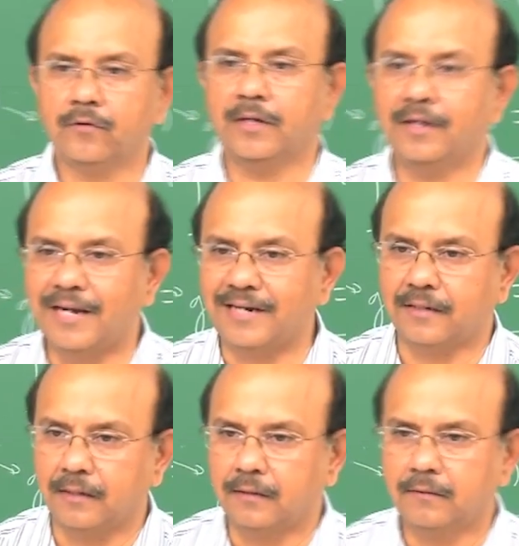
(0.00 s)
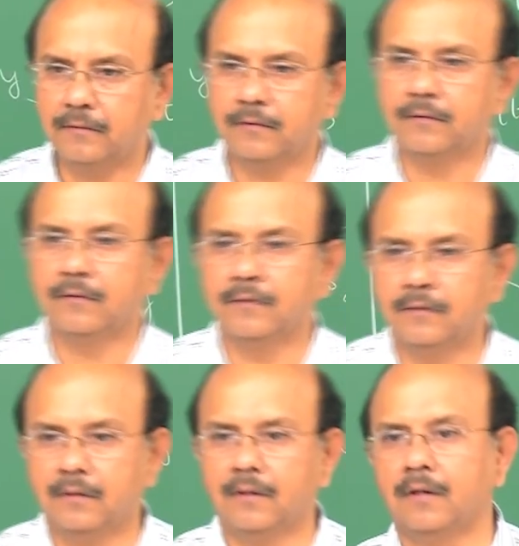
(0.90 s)
okay, lateral
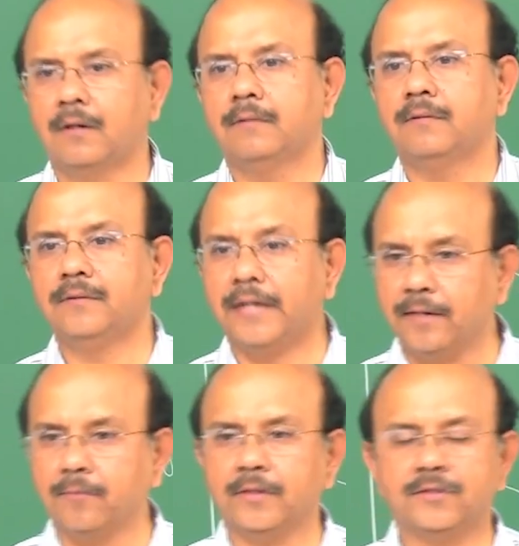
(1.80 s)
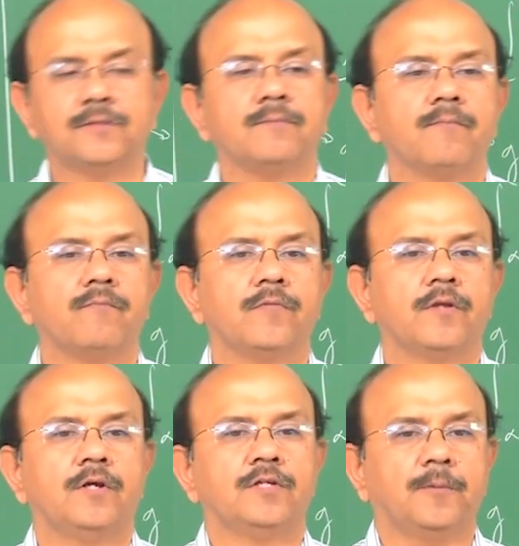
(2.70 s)
dynamics.
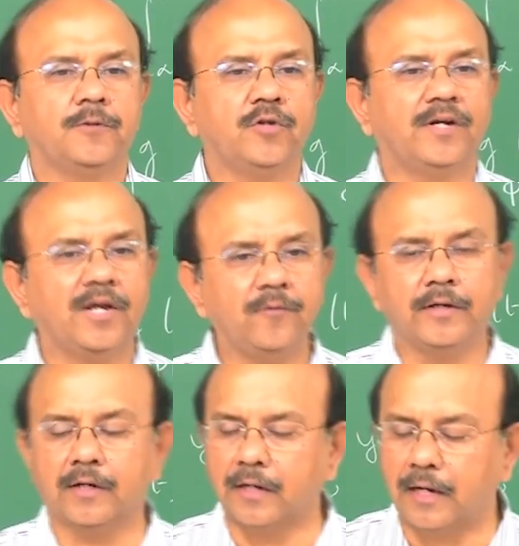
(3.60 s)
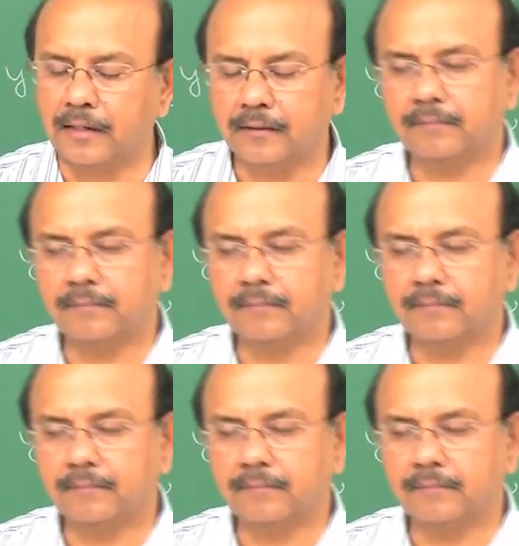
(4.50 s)
Suppose you are driving a car.